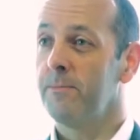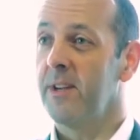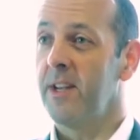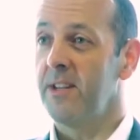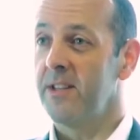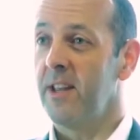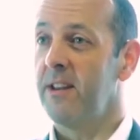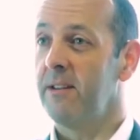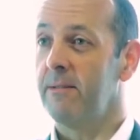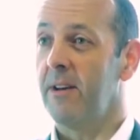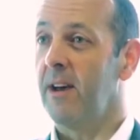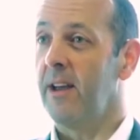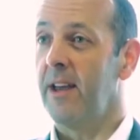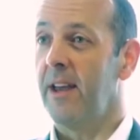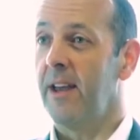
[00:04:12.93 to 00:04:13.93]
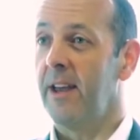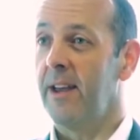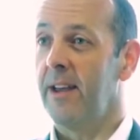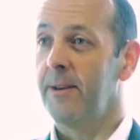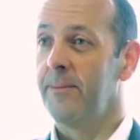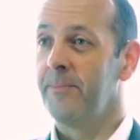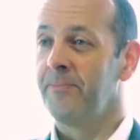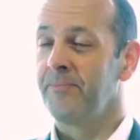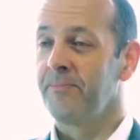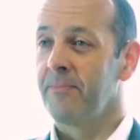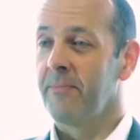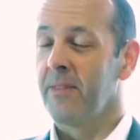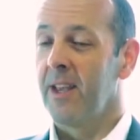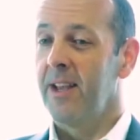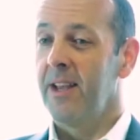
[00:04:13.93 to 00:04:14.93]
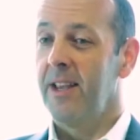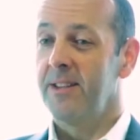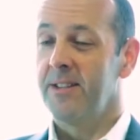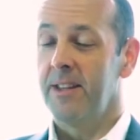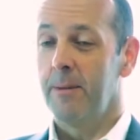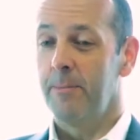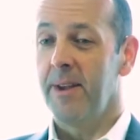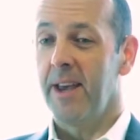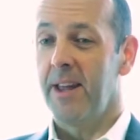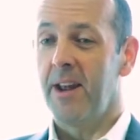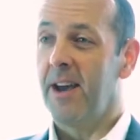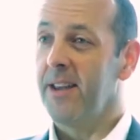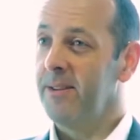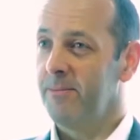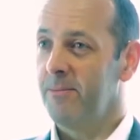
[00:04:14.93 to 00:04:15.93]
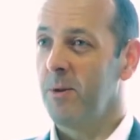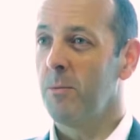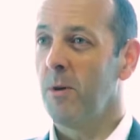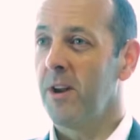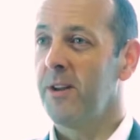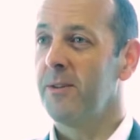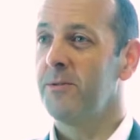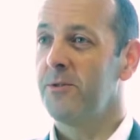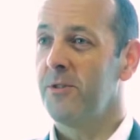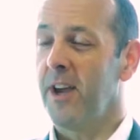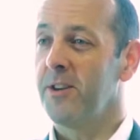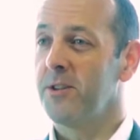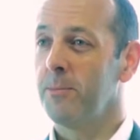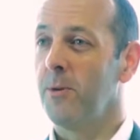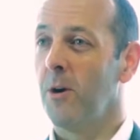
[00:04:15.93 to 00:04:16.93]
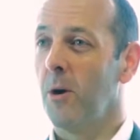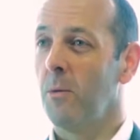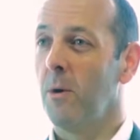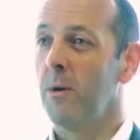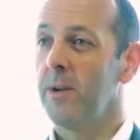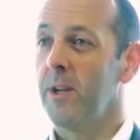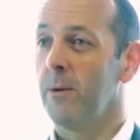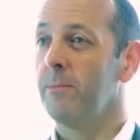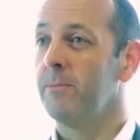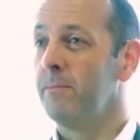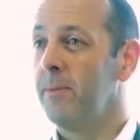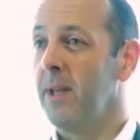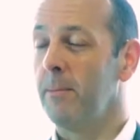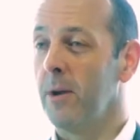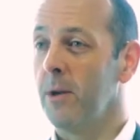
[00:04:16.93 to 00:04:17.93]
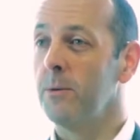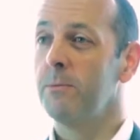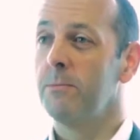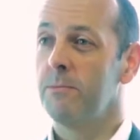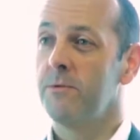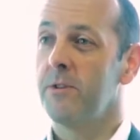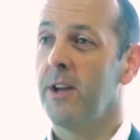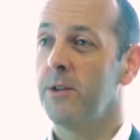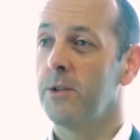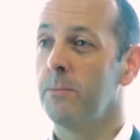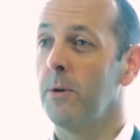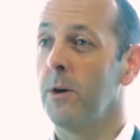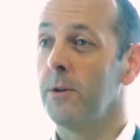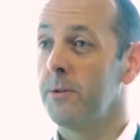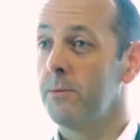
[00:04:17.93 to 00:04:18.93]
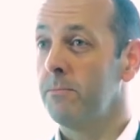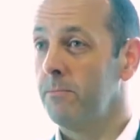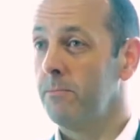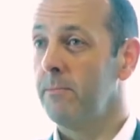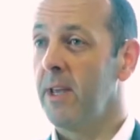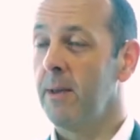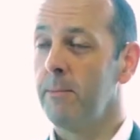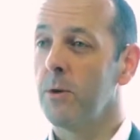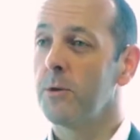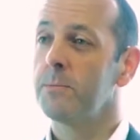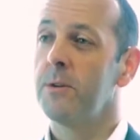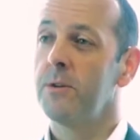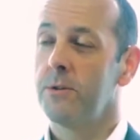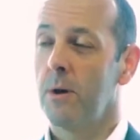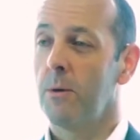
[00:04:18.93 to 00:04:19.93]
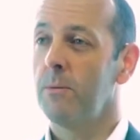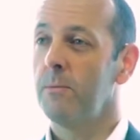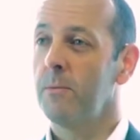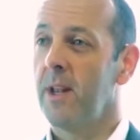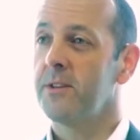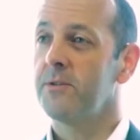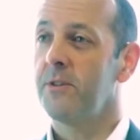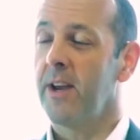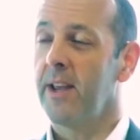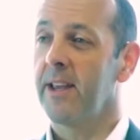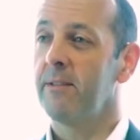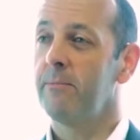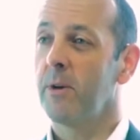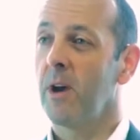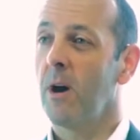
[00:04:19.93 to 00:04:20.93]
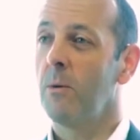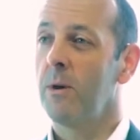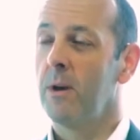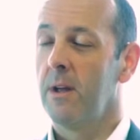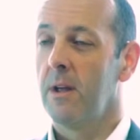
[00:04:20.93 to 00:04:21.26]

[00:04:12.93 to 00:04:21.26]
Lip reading: He's in the BNI. We want to try and support people who try and support me and my husband, so let's try and give him a go.